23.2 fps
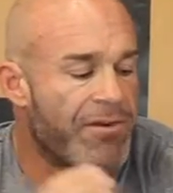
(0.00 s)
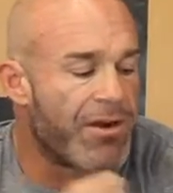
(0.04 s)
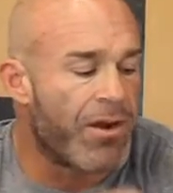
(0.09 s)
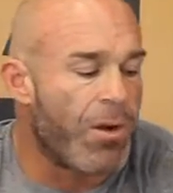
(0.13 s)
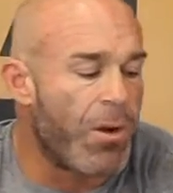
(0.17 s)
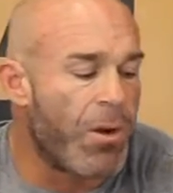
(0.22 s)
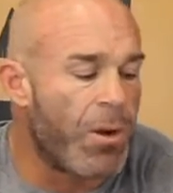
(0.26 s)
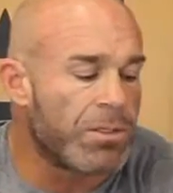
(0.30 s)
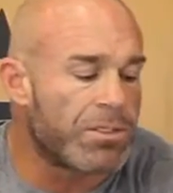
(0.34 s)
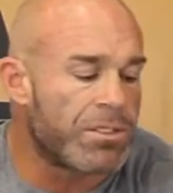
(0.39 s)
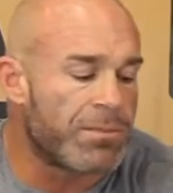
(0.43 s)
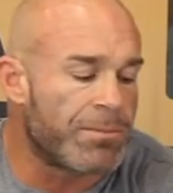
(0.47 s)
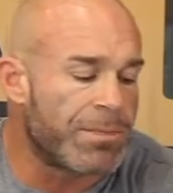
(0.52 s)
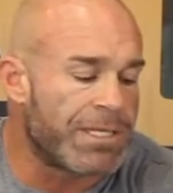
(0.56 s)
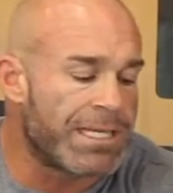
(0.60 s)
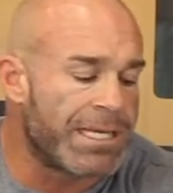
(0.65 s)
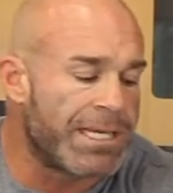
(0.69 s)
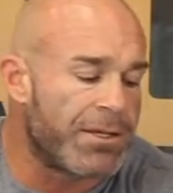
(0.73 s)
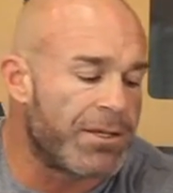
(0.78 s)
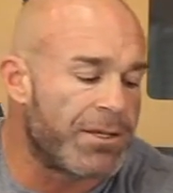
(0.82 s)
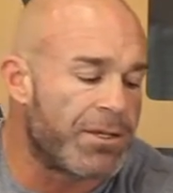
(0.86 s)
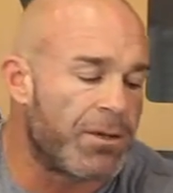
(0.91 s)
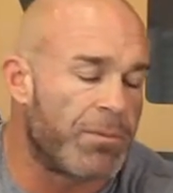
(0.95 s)
And
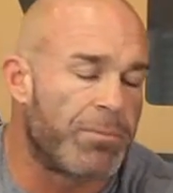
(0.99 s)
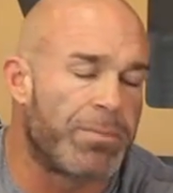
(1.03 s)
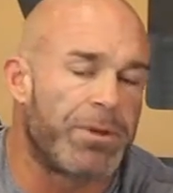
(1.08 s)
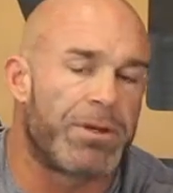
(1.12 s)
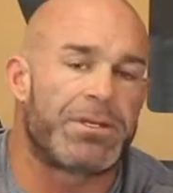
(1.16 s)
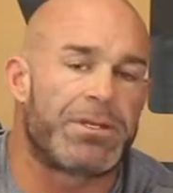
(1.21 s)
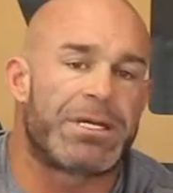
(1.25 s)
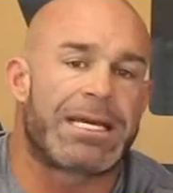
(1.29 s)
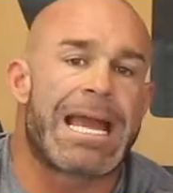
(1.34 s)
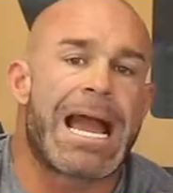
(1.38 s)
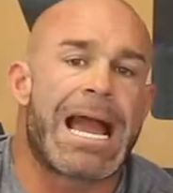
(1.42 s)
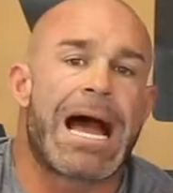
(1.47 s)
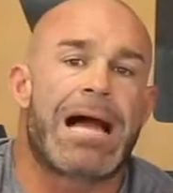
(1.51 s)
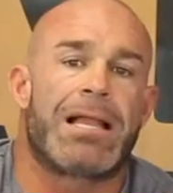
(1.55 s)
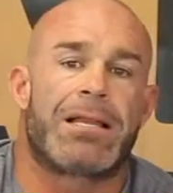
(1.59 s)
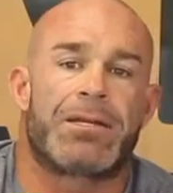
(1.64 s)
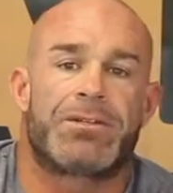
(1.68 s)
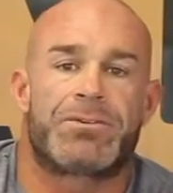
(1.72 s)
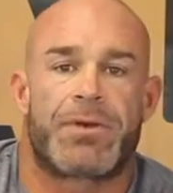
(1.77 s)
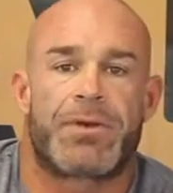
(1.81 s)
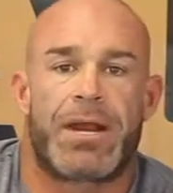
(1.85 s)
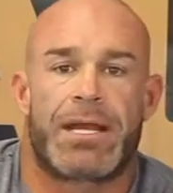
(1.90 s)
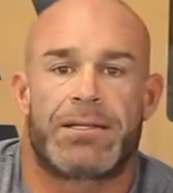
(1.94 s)
ultimately, you'll build a
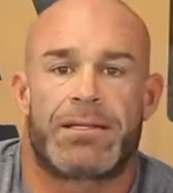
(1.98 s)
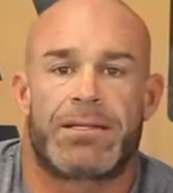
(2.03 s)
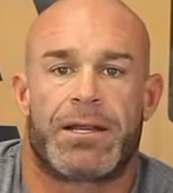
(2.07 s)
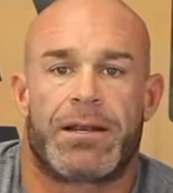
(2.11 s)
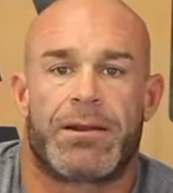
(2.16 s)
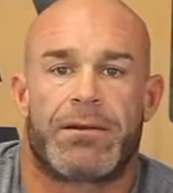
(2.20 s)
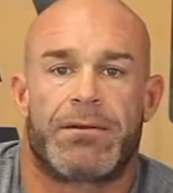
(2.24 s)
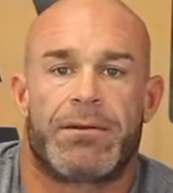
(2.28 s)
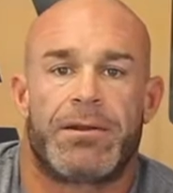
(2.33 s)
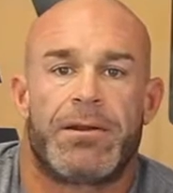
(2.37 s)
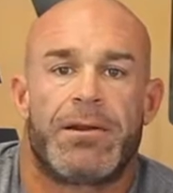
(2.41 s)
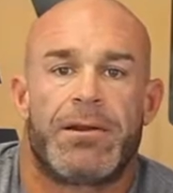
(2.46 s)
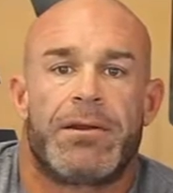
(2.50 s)
callus right there.